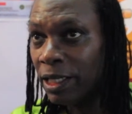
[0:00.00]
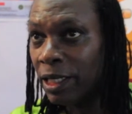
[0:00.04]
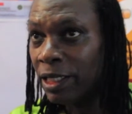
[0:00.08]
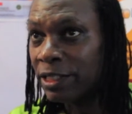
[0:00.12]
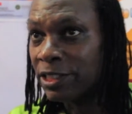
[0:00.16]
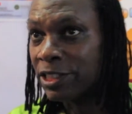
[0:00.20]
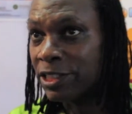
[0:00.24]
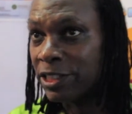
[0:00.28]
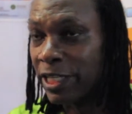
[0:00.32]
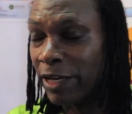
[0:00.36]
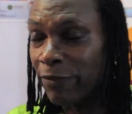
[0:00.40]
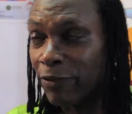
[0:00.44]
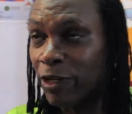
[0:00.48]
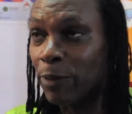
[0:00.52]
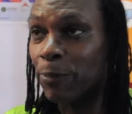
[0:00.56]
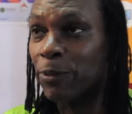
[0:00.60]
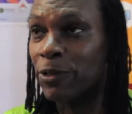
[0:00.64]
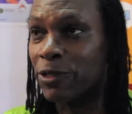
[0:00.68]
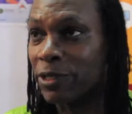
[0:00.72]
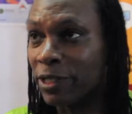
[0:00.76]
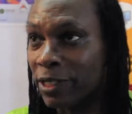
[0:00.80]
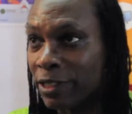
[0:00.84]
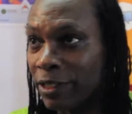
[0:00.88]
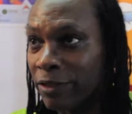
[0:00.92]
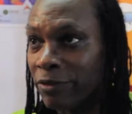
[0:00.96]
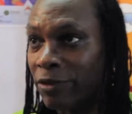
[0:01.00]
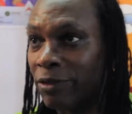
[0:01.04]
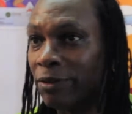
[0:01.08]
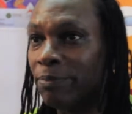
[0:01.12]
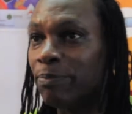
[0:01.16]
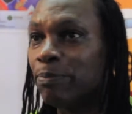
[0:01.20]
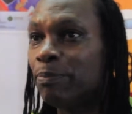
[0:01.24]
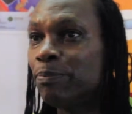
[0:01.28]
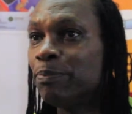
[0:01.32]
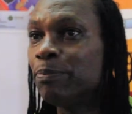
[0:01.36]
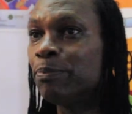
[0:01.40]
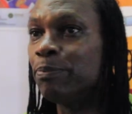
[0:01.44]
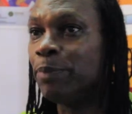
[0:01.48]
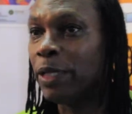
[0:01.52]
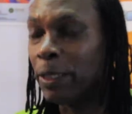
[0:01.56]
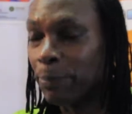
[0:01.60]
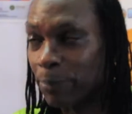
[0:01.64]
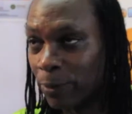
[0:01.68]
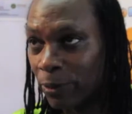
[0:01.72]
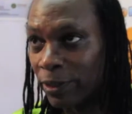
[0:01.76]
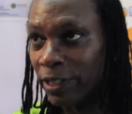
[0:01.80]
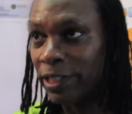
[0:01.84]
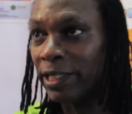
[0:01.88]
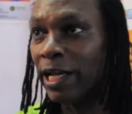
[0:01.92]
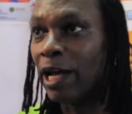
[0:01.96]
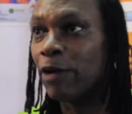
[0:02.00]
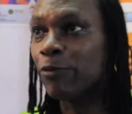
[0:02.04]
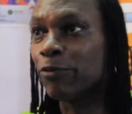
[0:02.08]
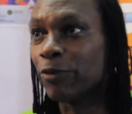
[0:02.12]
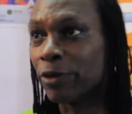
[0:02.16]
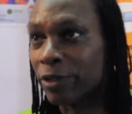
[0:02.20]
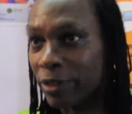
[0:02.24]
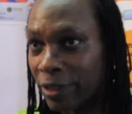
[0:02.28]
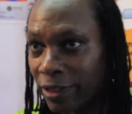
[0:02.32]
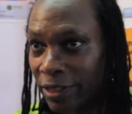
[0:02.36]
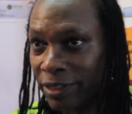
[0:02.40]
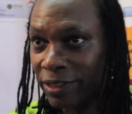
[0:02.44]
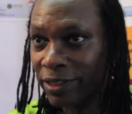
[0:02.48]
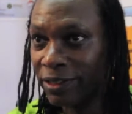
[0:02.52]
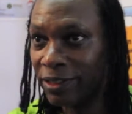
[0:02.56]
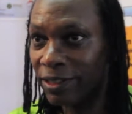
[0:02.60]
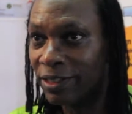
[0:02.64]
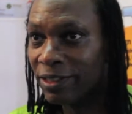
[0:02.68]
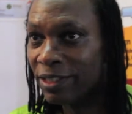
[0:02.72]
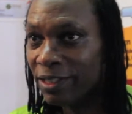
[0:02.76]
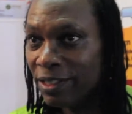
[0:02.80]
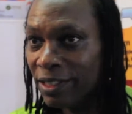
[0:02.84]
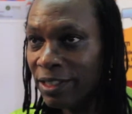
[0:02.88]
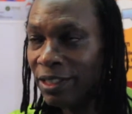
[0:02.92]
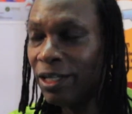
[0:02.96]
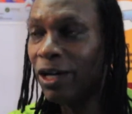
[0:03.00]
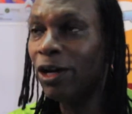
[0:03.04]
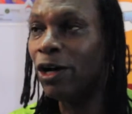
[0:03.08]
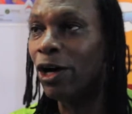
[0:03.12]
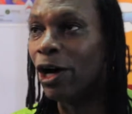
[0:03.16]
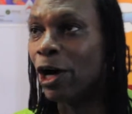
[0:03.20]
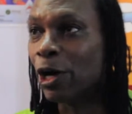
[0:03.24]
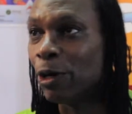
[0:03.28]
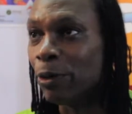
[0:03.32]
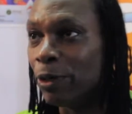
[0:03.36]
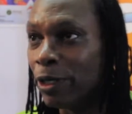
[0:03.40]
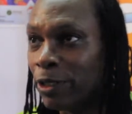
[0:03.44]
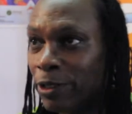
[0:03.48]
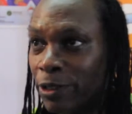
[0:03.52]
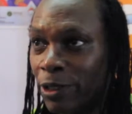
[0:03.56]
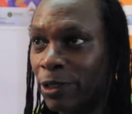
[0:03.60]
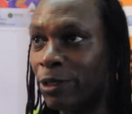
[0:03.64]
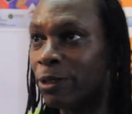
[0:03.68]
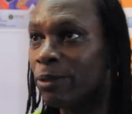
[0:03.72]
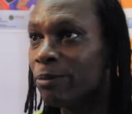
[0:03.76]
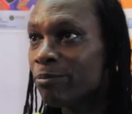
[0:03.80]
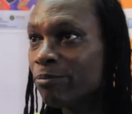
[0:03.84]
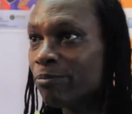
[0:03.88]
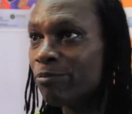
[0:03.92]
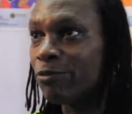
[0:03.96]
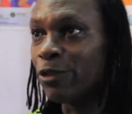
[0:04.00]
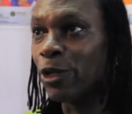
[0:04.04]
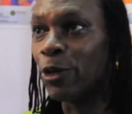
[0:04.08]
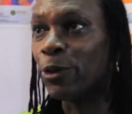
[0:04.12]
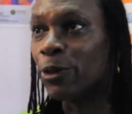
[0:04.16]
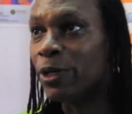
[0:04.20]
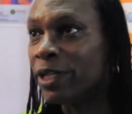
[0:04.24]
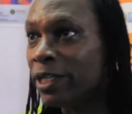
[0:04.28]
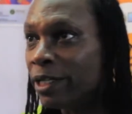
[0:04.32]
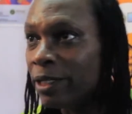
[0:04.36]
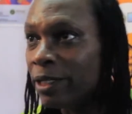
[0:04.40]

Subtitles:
70% of the people in Africa are under 30.